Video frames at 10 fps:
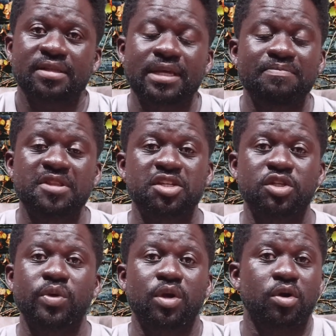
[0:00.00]

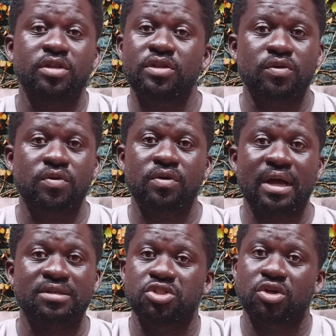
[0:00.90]
temptation we're going through
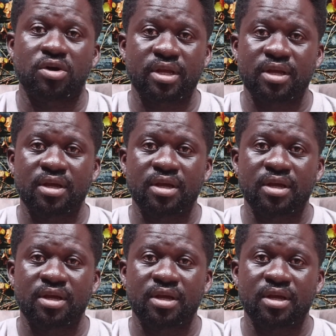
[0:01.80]
as joy.